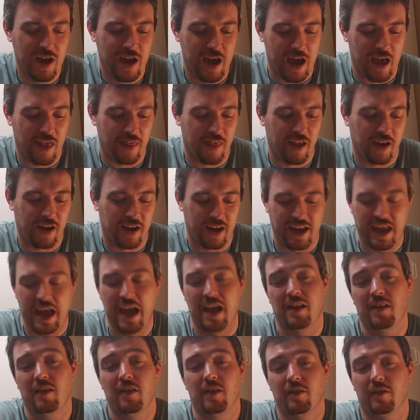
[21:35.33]
And then
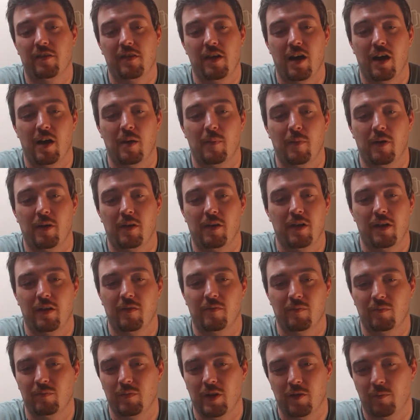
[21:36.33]
again, this time,
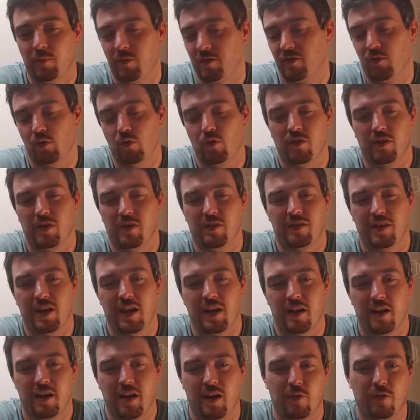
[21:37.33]
as soon as he
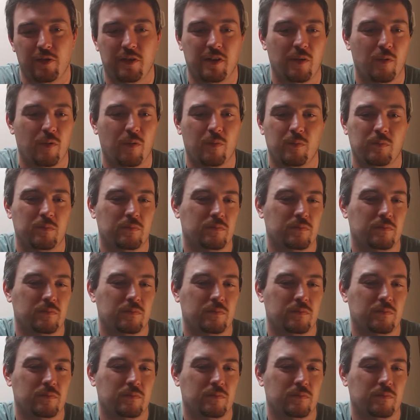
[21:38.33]
said it, I was like,